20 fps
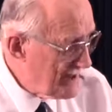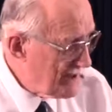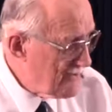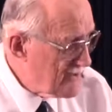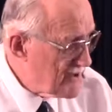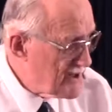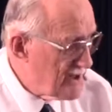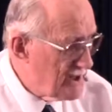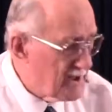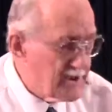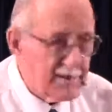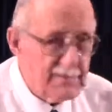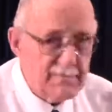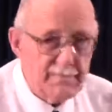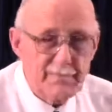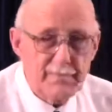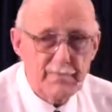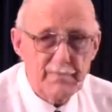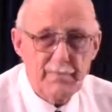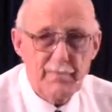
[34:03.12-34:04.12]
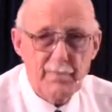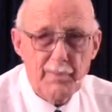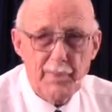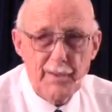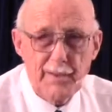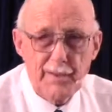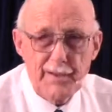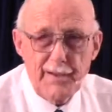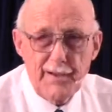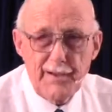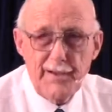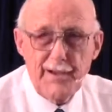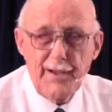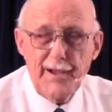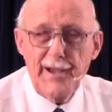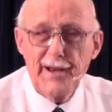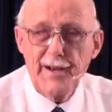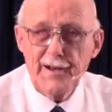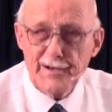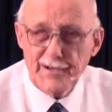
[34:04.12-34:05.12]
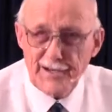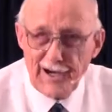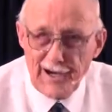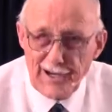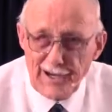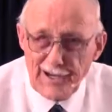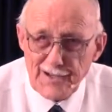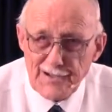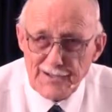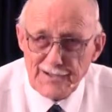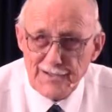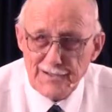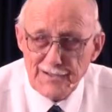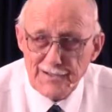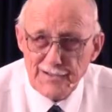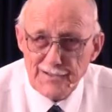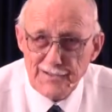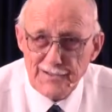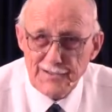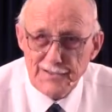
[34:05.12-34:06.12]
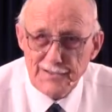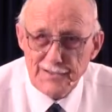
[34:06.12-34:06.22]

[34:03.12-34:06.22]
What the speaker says: no act of sin, and it dies.